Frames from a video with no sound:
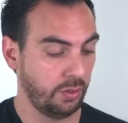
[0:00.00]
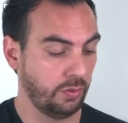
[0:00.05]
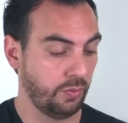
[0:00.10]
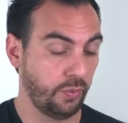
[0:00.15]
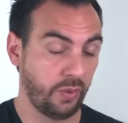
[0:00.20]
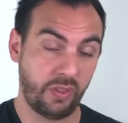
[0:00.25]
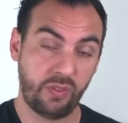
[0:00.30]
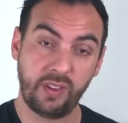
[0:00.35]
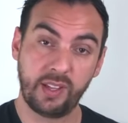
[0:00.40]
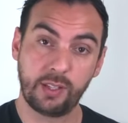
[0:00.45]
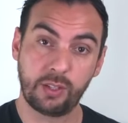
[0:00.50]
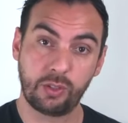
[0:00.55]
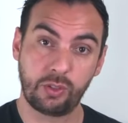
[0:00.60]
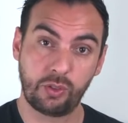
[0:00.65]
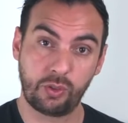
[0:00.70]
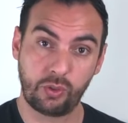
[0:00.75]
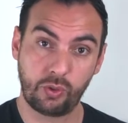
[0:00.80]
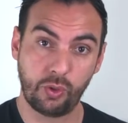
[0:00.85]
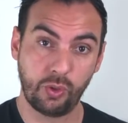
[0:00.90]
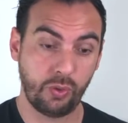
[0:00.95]
with fingers
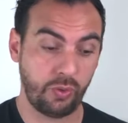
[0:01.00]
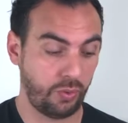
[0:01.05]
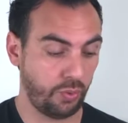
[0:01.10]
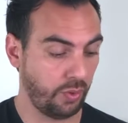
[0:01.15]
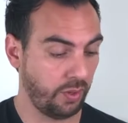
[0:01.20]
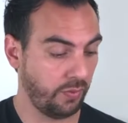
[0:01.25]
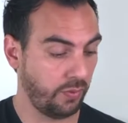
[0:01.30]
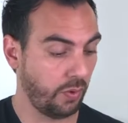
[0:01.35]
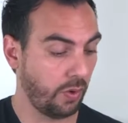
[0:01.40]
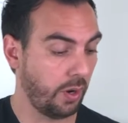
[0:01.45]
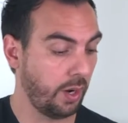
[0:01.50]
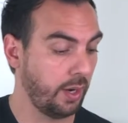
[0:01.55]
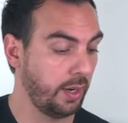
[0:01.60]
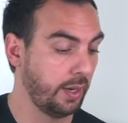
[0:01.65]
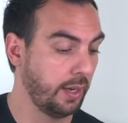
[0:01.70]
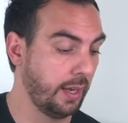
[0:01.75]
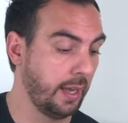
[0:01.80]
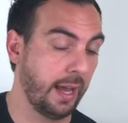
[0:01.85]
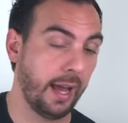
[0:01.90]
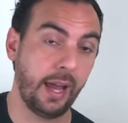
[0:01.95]
2, 3 and 4,
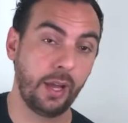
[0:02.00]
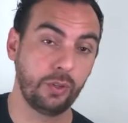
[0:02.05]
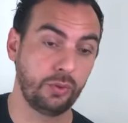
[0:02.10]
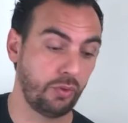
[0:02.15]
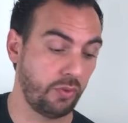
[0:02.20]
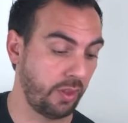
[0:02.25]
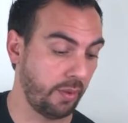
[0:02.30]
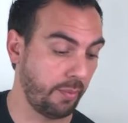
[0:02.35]
I will do the